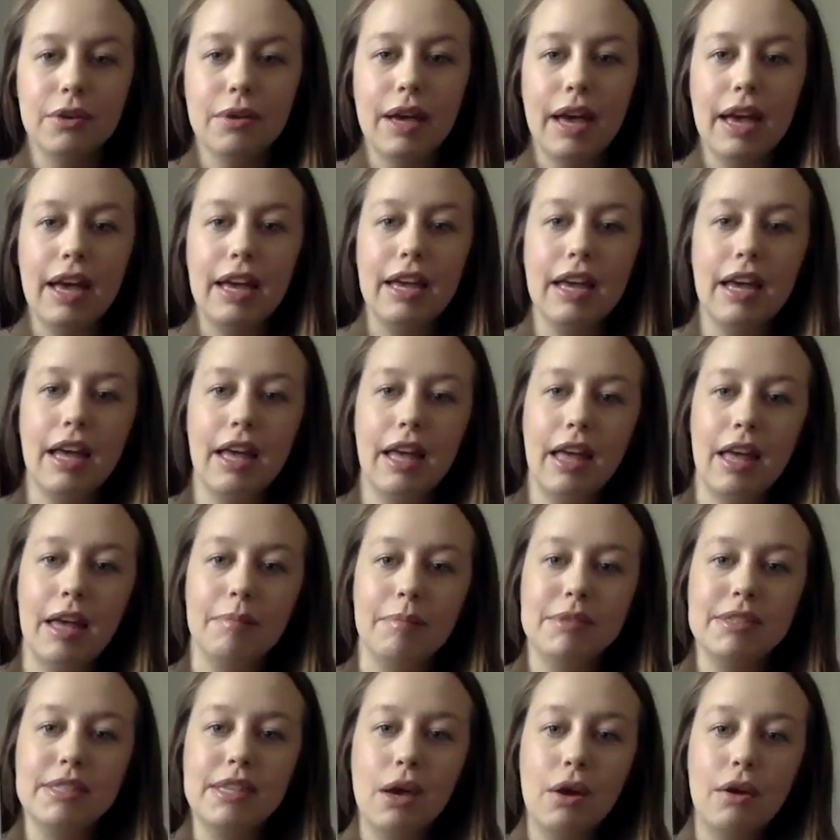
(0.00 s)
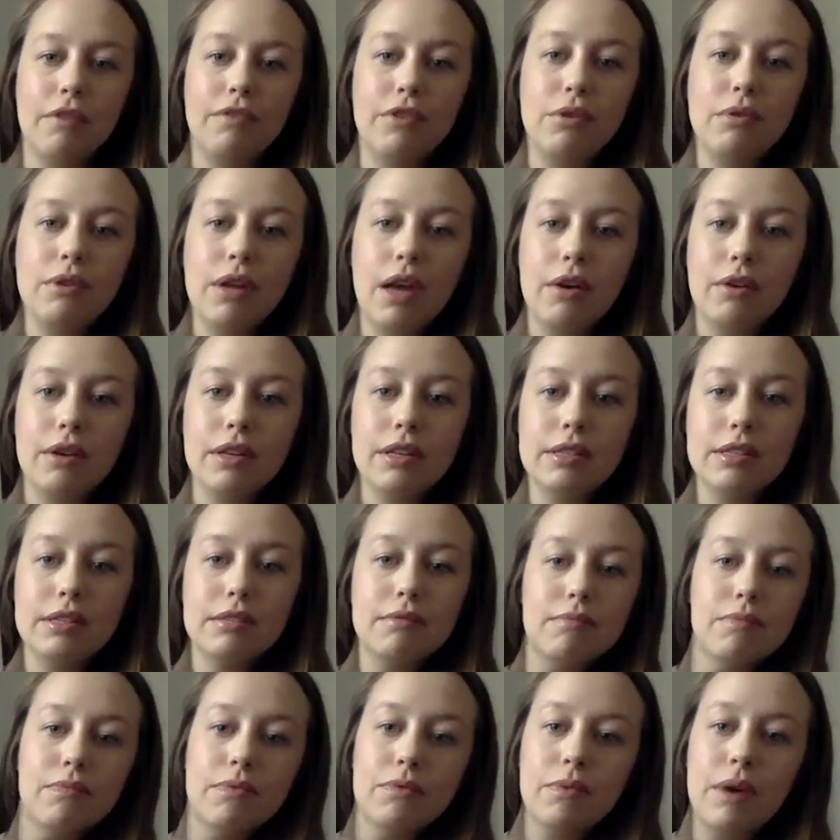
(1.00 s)
Okay, so if you
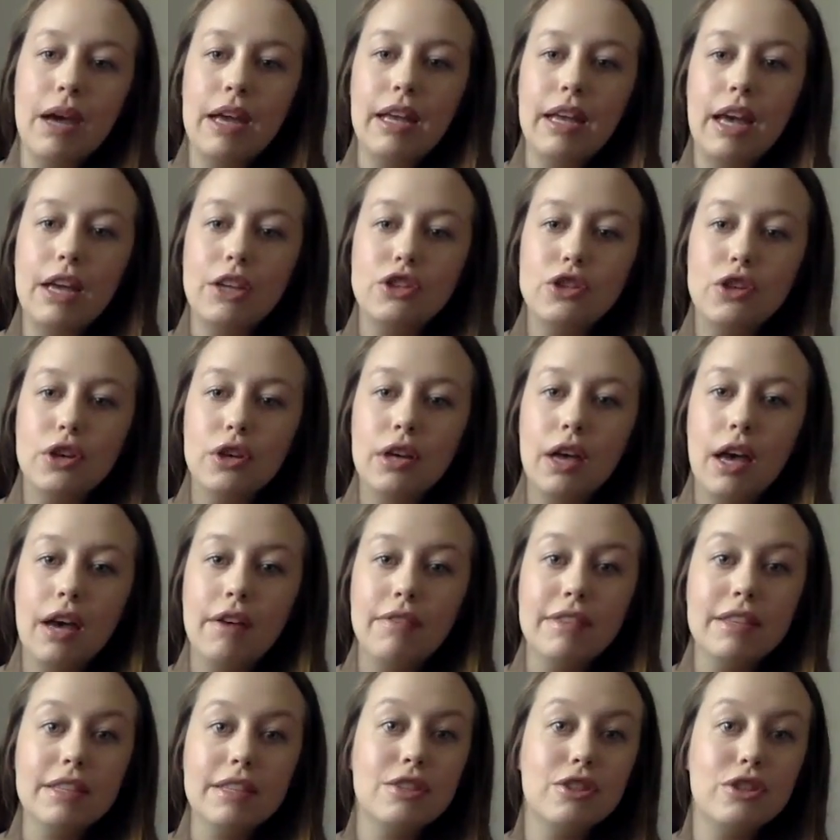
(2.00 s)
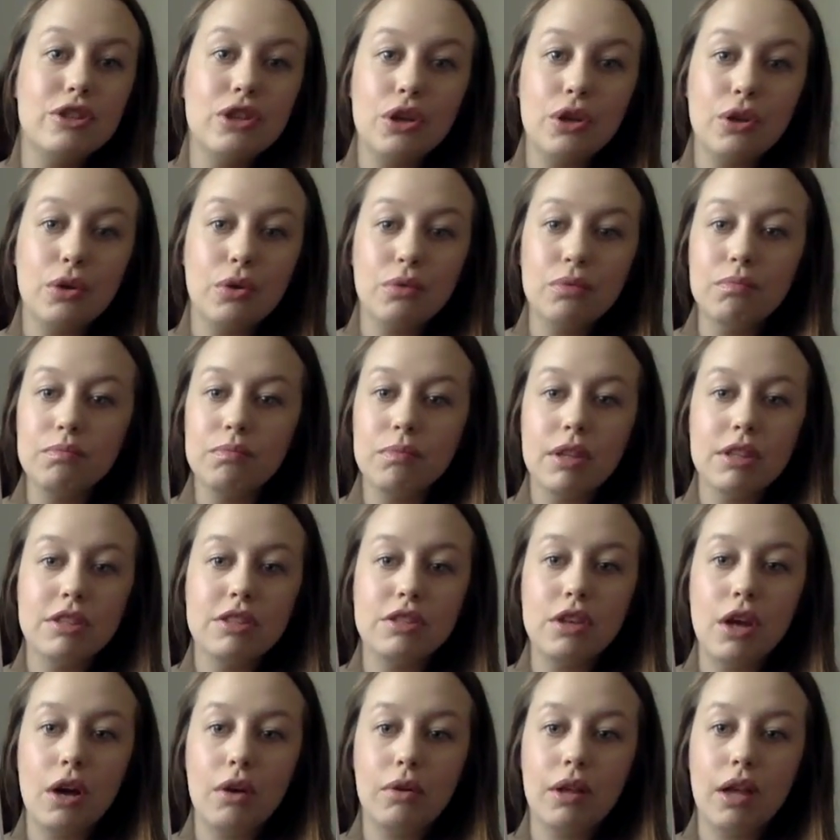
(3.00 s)
notice, right, I took off this do, it's
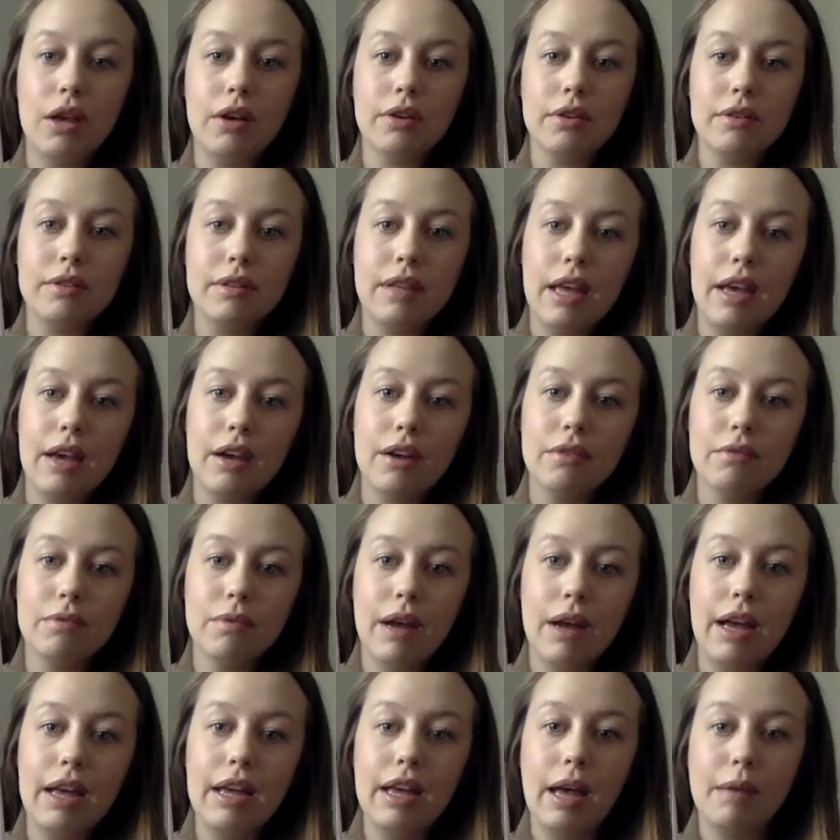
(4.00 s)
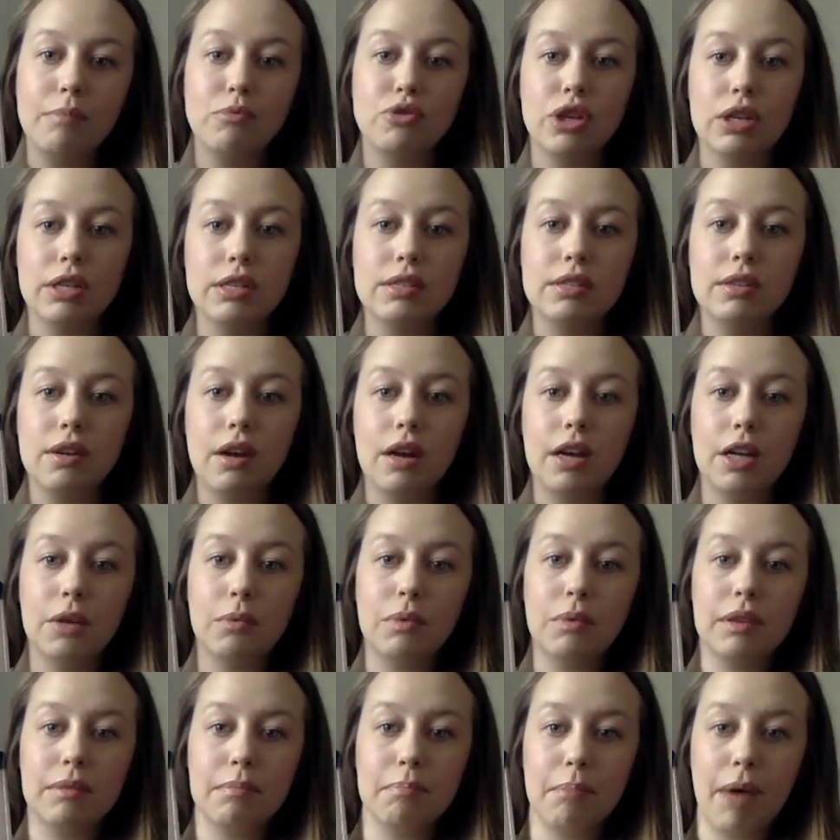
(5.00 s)
no longer there, right? I'm just starting
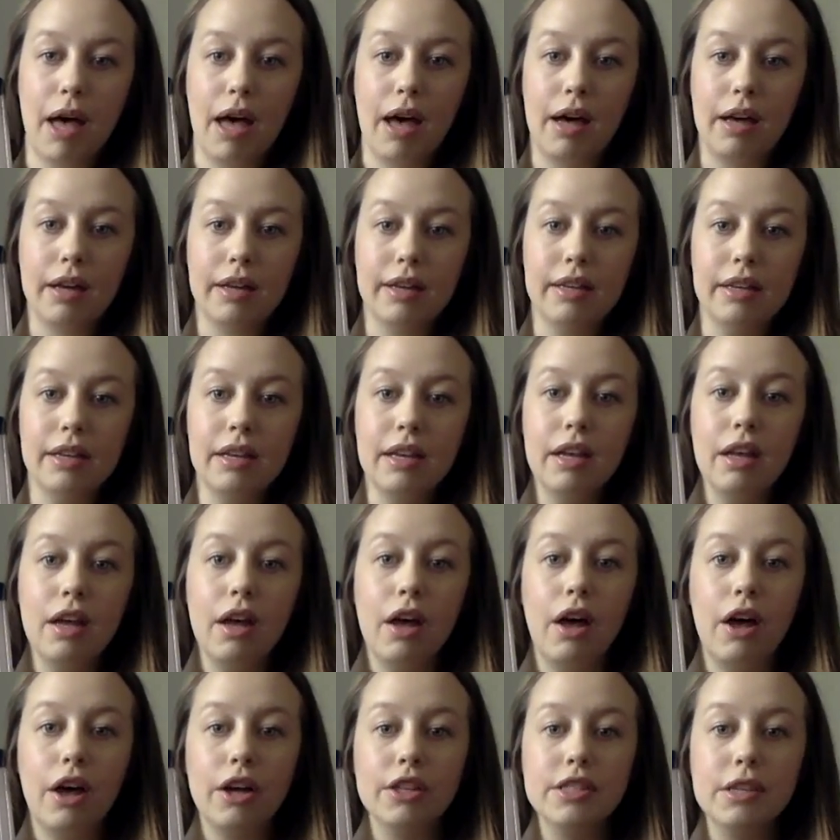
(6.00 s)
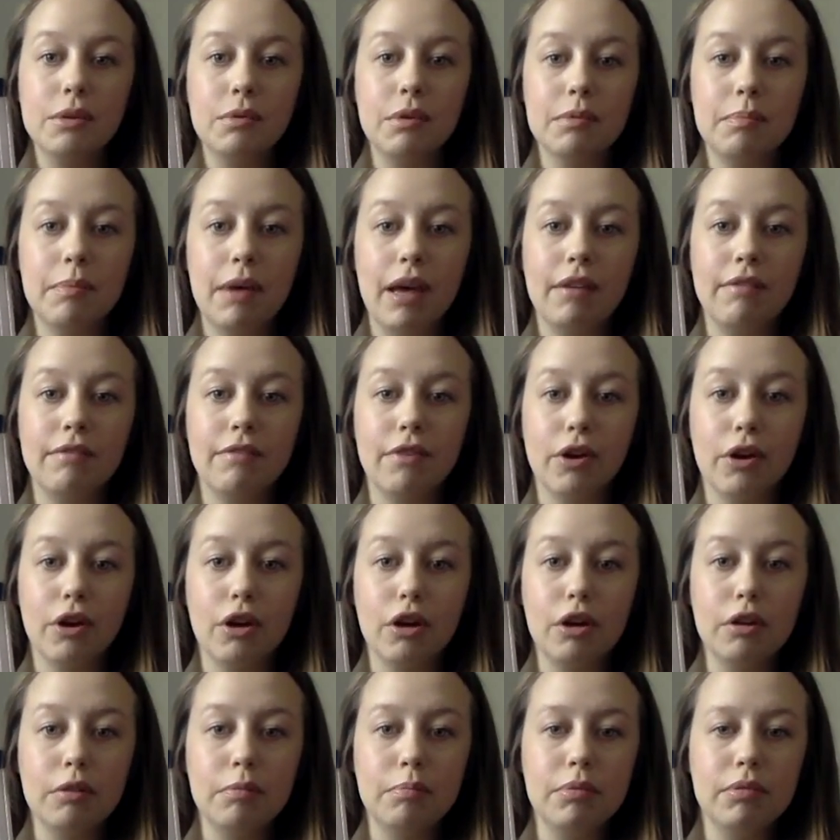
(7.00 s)
with mach. Also with my
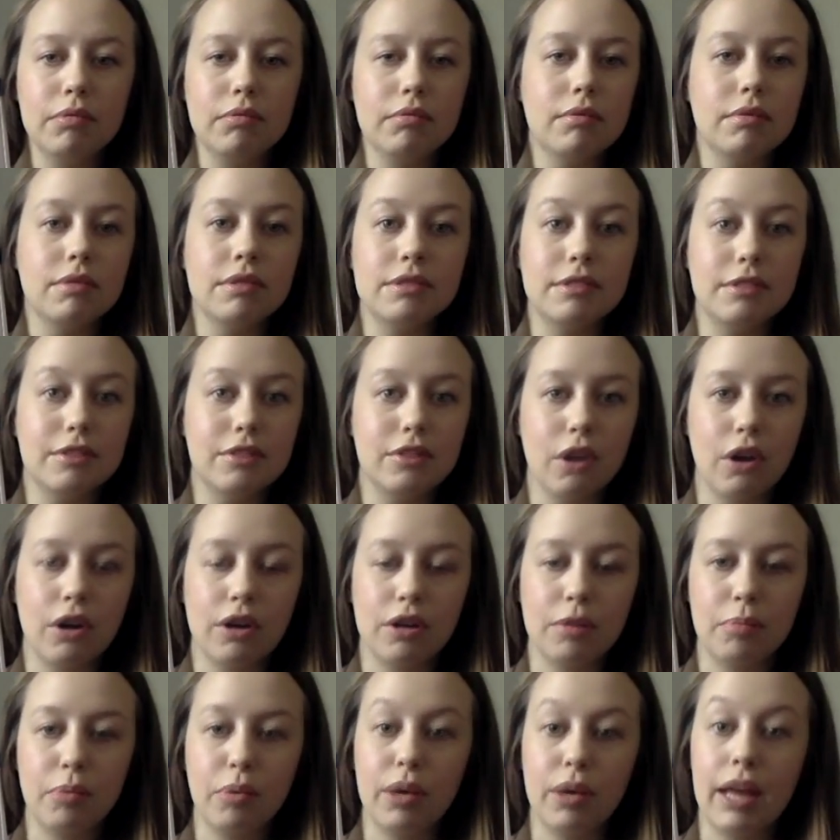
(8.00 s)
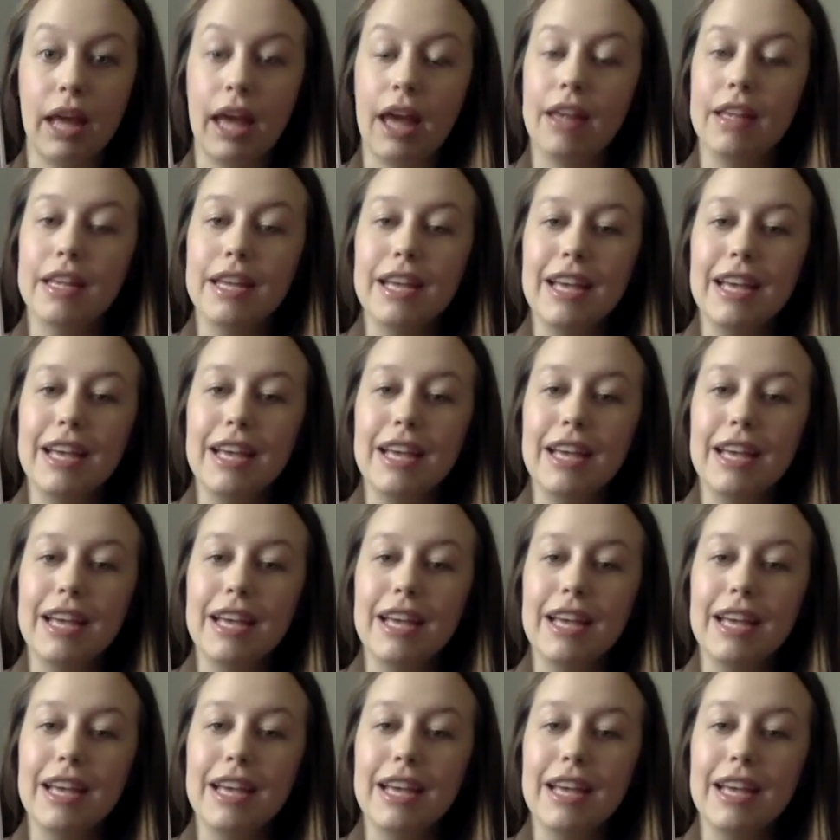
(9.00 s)
verb, this is hard to point out,